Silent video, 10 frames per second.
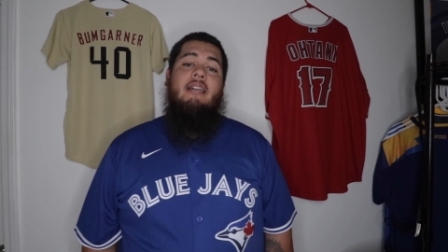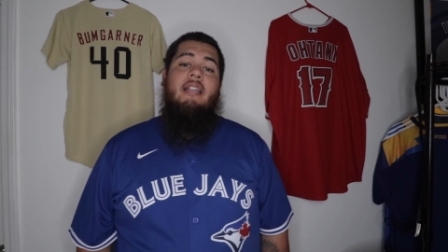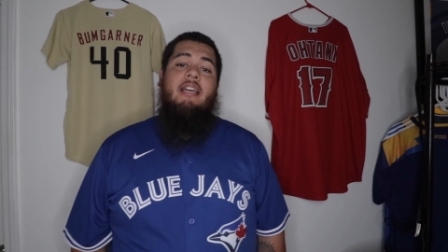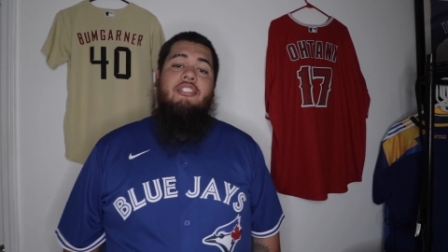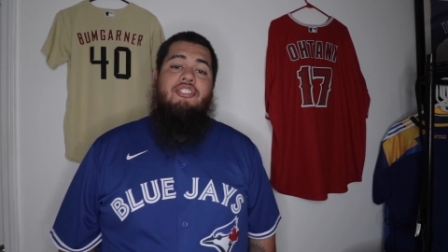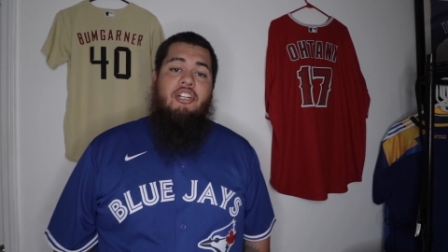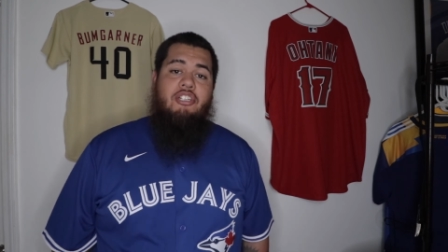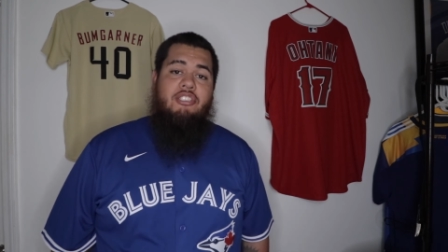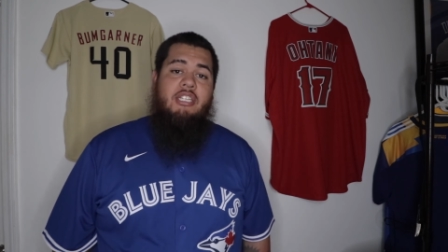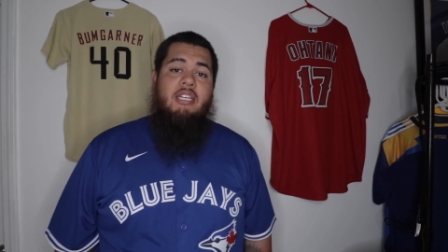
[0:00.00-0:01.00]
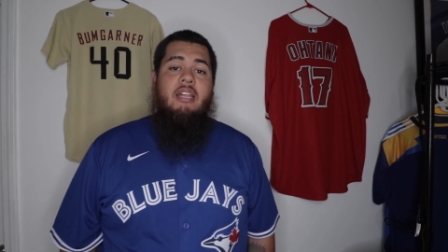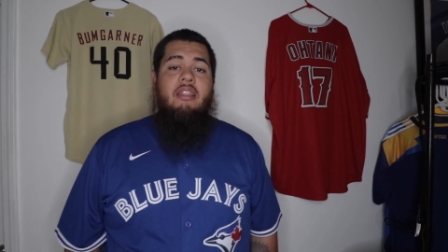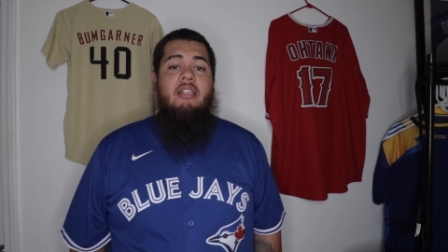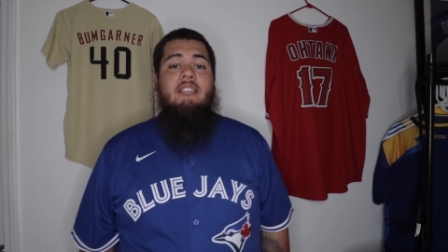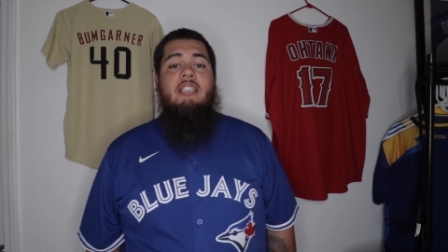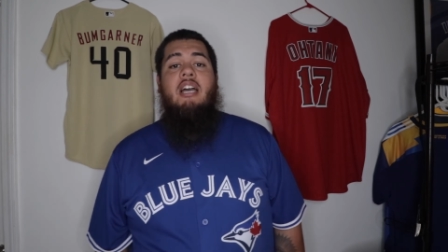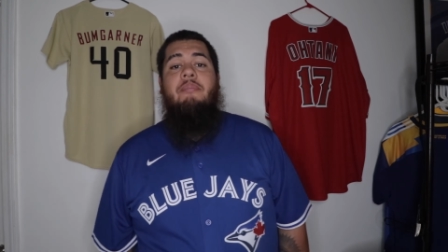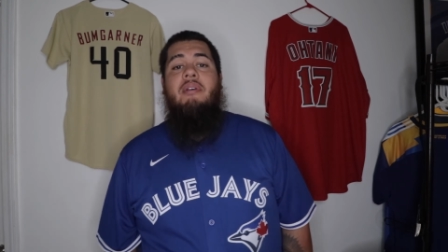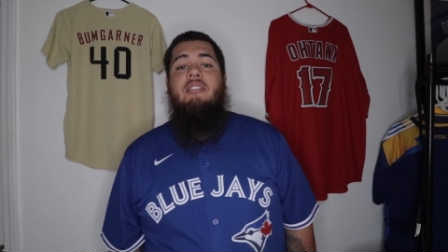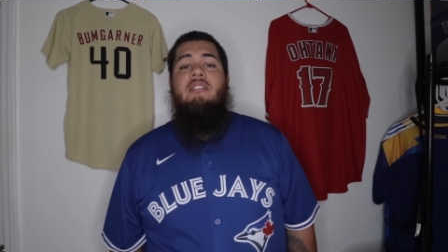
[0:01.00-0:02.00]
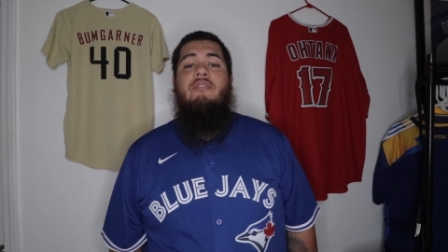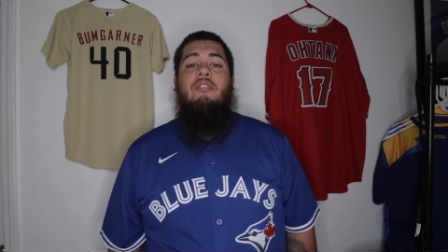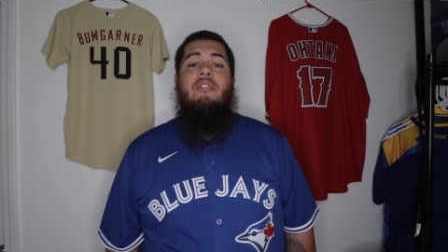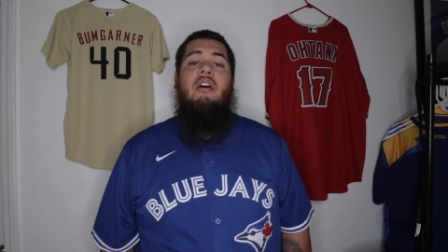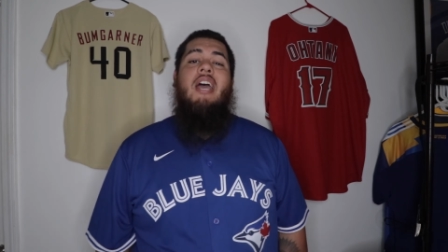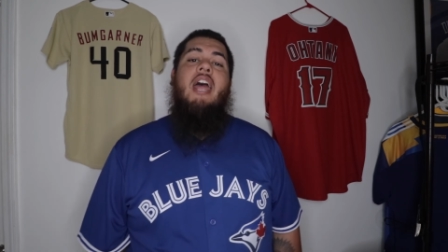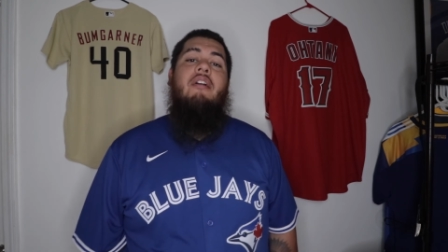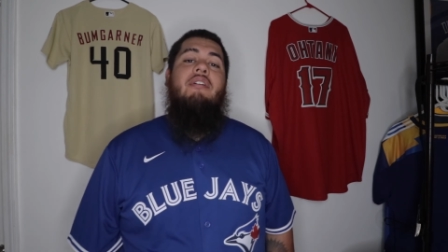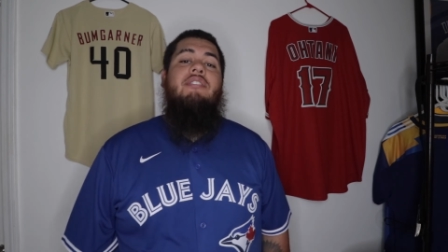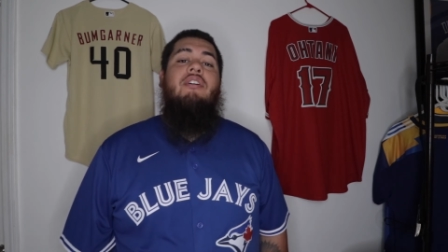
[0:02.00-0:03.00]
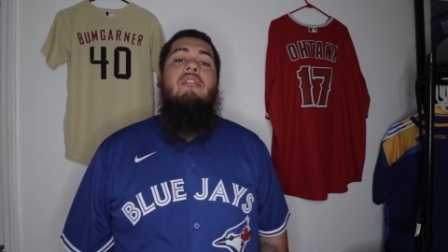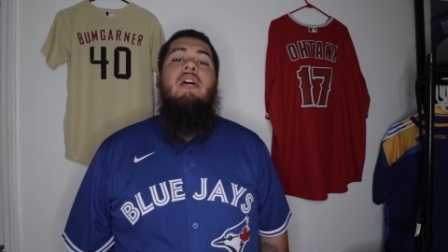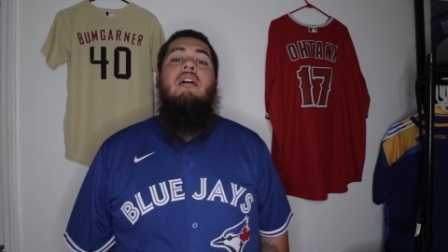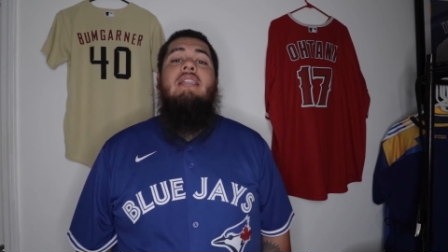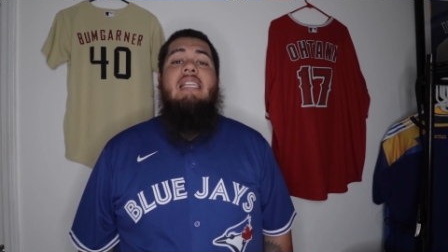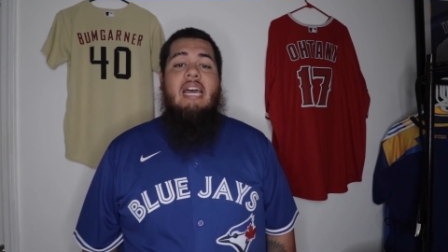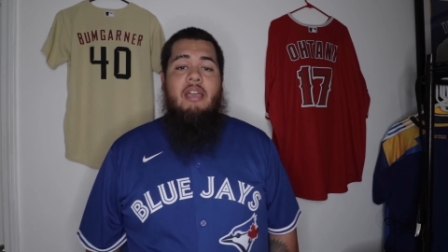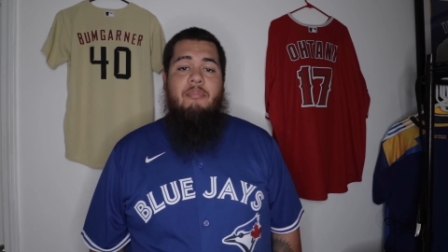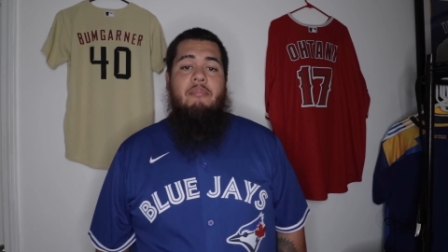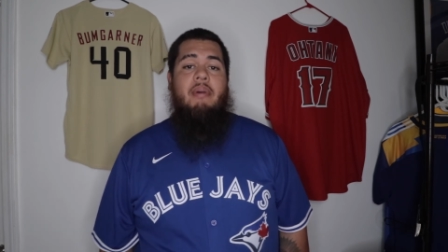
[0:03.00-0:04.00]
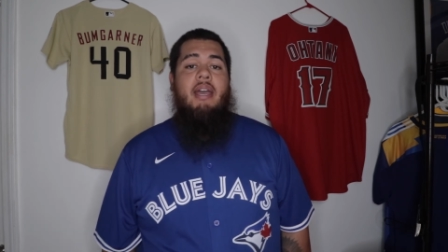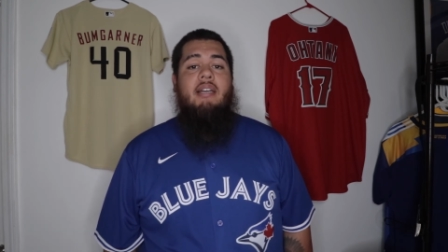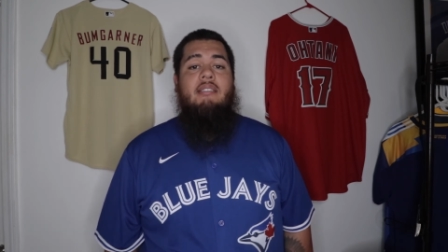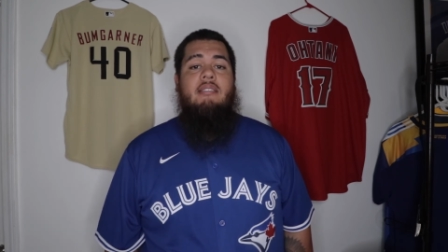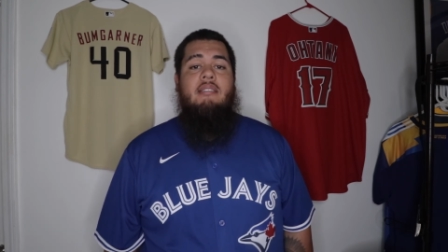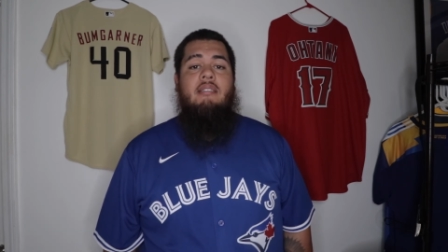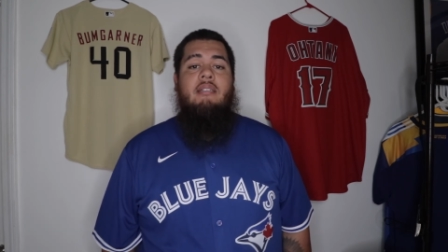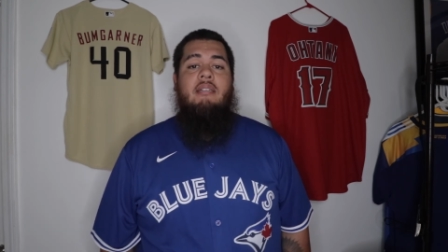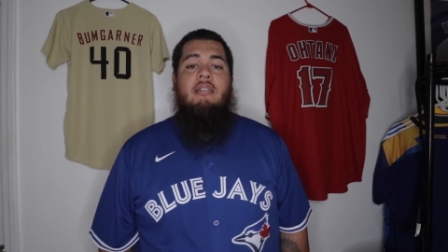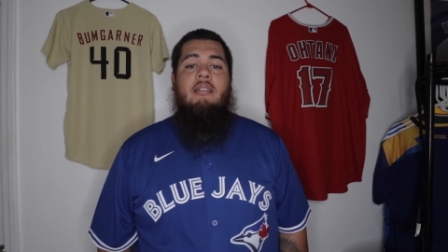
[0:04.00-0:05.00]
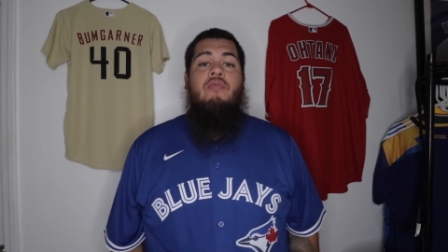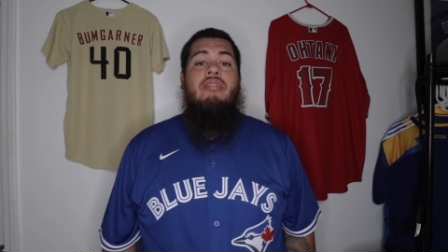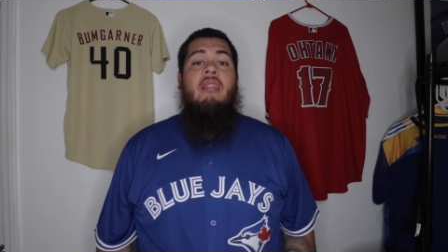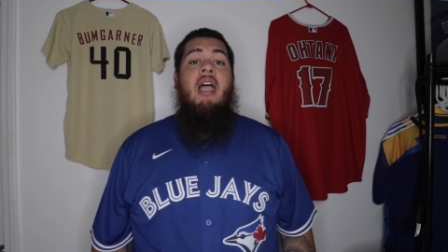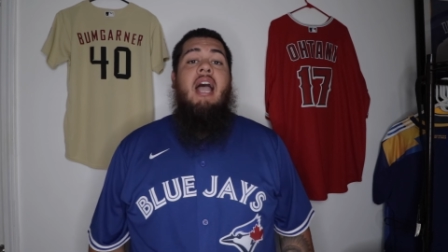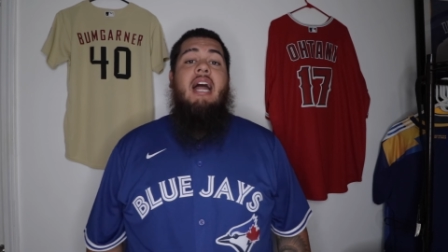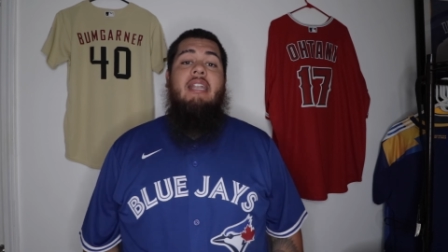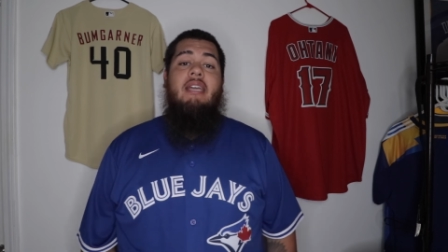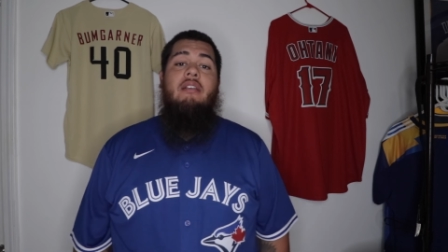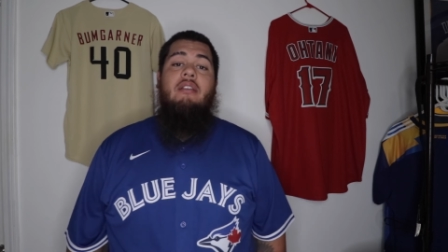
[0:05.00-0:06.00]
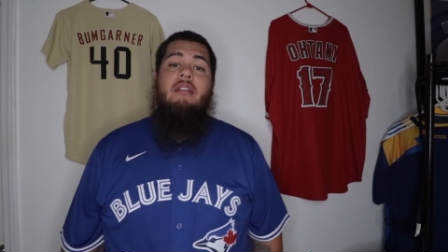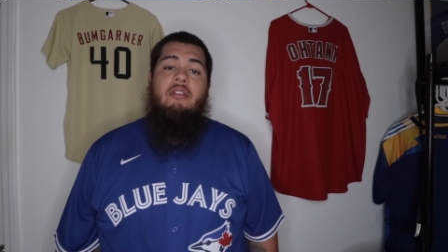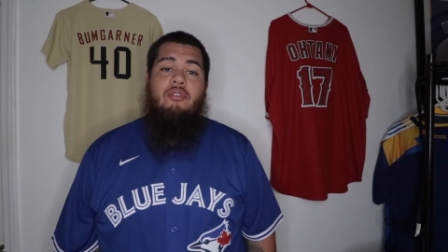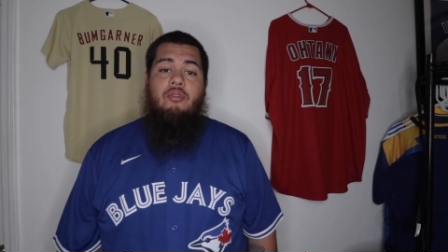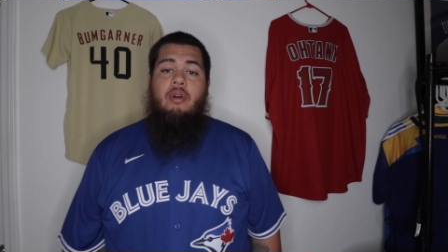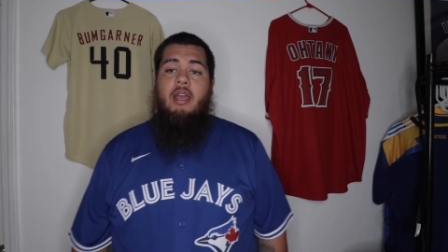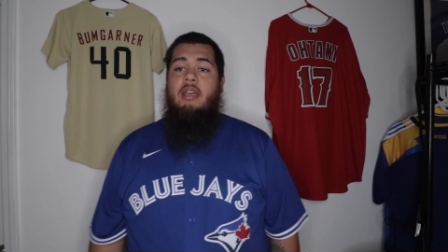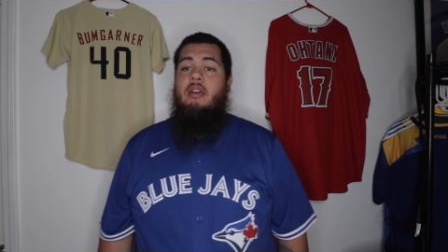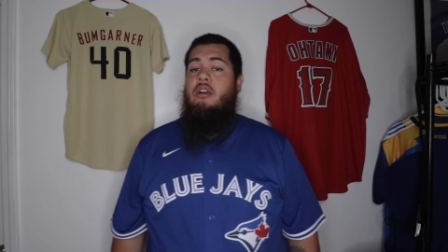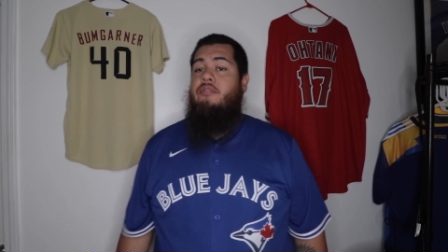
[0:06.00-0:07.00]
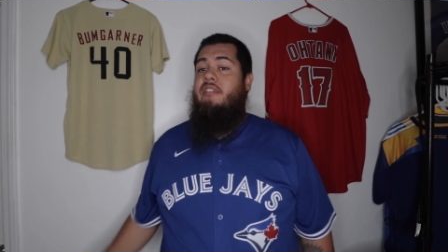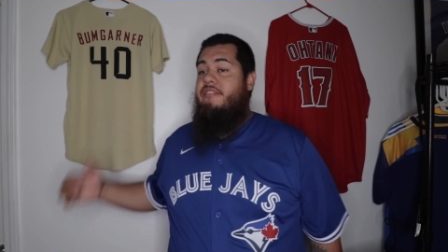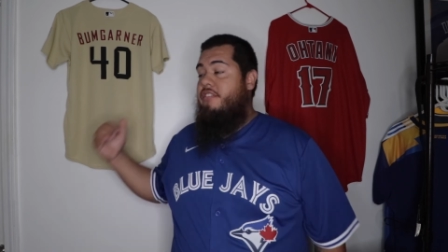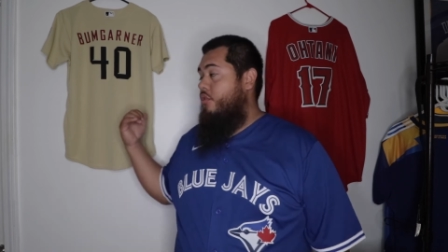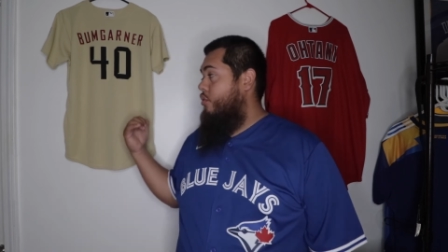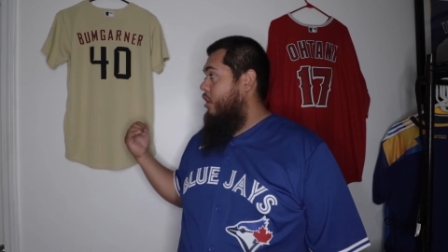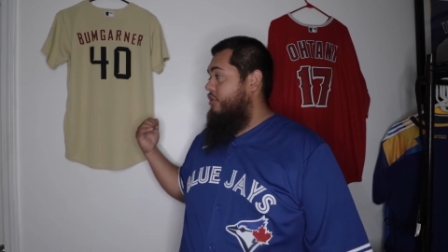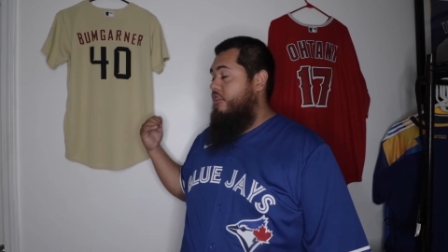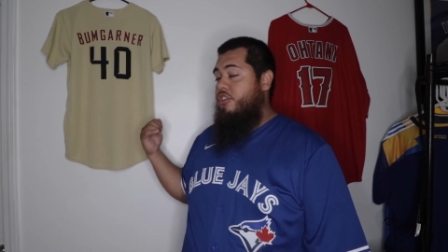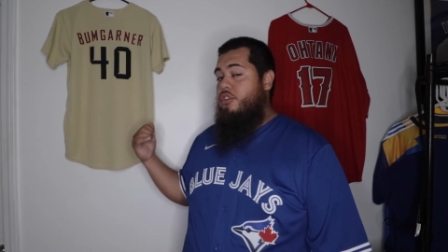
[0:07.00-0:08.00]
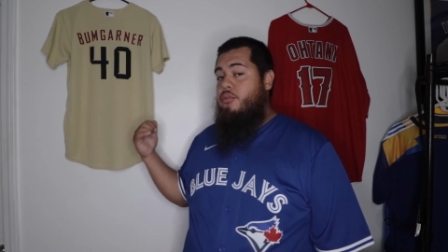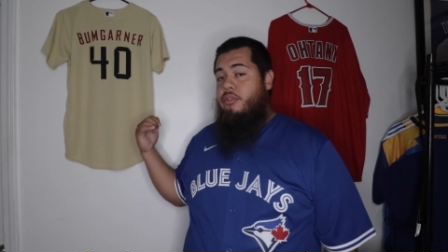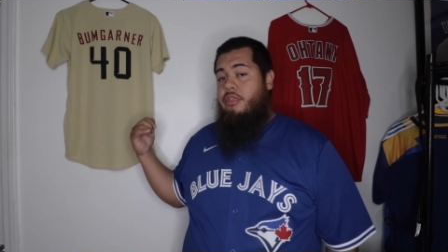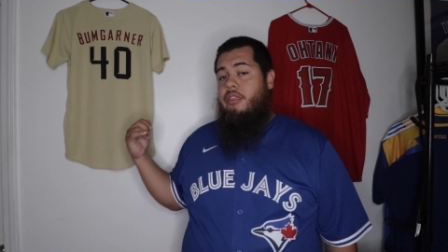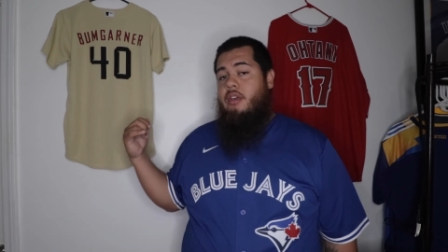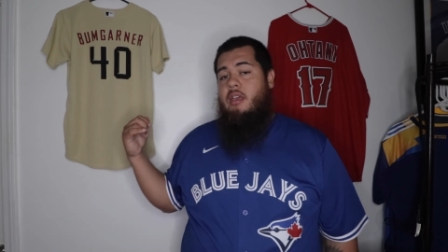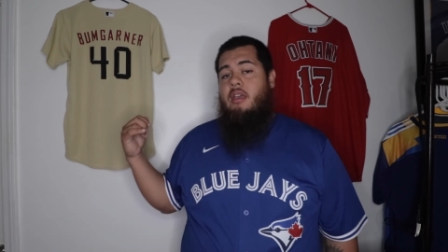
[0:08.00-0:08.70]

Connect jersey, and this time it's for the Arizona Diamondbacks. I did do a uh, review on the youth